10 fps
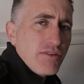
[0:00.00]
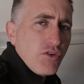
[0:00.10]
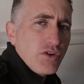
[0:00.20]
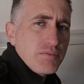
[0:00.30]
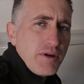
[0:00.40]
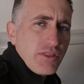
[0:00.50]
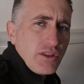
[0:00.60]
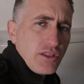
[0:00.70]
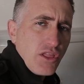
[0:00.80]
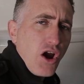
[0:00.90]
is going to be
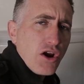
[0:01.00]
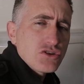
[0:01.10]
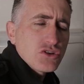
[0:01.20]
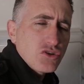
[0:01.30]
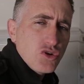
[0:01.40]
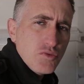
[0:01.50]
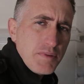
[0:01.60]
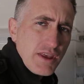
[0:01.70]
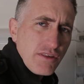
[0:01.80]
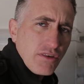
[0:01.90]
the large
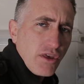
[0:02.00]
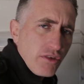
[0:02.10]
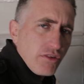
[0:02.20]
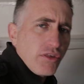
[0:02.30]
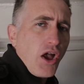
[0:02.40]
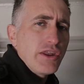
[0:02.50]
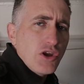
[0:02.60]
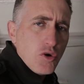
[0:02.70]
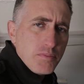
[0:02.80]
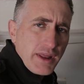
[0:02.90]
two-piece
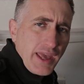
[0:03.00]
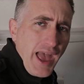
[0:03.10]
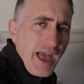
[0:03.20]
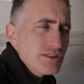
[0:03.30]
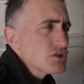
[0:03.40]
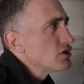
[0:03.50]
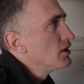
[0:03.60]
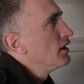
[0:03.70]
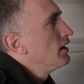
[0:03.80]
side opening hatch,